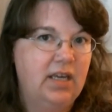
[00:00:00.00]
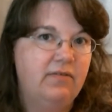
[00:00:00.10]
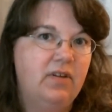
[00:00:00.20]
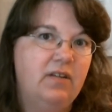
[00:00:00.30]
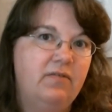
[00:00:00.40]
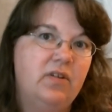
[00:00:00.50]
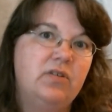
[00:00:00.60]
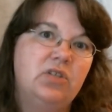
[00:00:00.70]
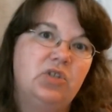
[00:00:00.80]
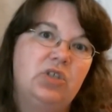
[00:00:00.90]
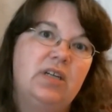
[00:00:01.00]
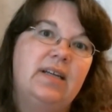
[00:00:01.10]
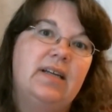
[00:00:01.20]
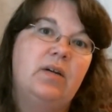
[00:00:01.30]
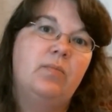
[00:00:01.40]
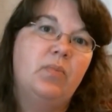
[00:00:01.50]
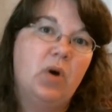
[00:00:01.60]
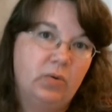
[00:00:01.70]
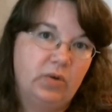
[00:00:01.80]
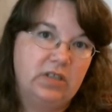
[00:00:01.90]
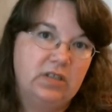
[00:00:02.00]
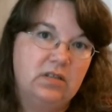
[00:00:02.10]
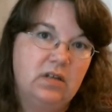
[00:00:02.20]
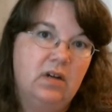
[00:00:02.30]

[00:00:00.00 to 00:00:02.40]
even if there's a genetic component